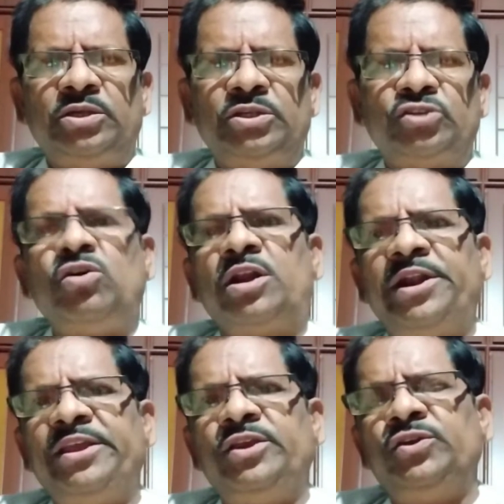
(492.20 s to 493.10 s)
So
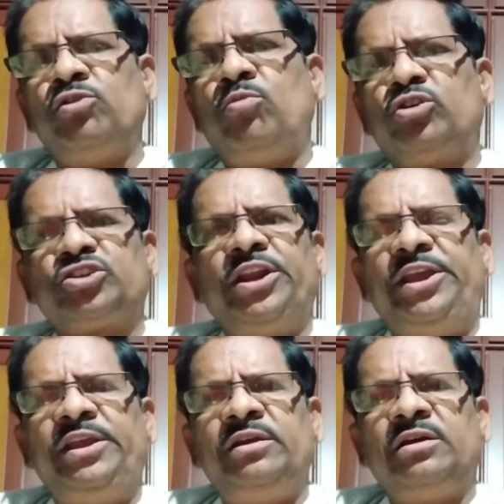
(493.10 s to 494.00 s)
already you know
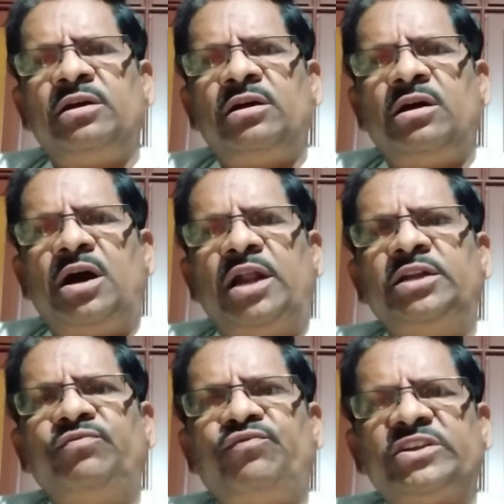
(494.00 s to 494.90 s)
mostly
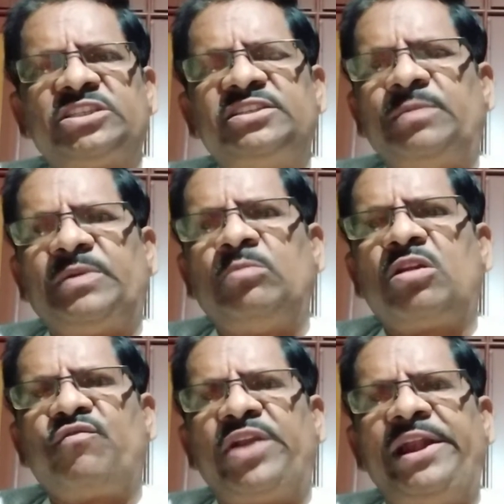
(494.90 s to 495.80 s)
on 1st September
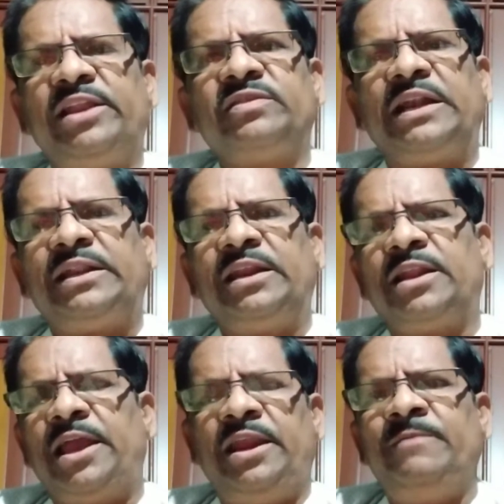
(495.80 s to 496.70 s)
of
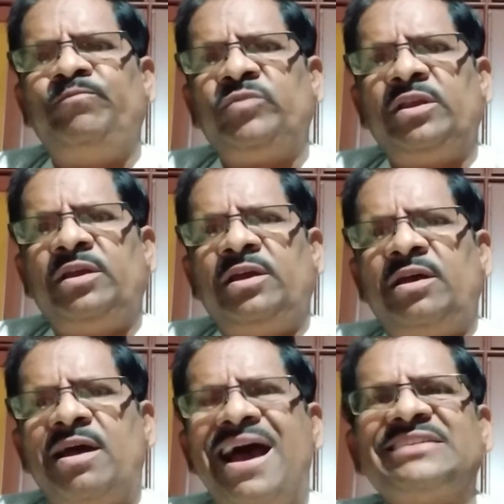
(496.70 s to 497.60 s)
1939,
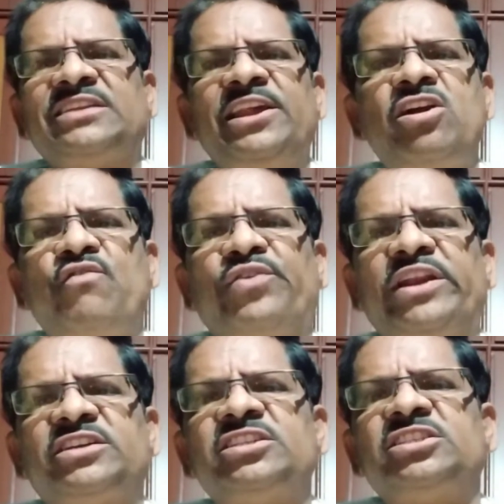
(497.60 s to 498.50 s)
as League of
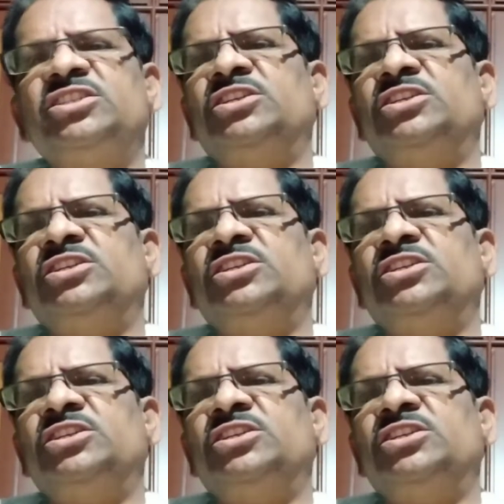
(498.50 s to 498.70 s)
Nations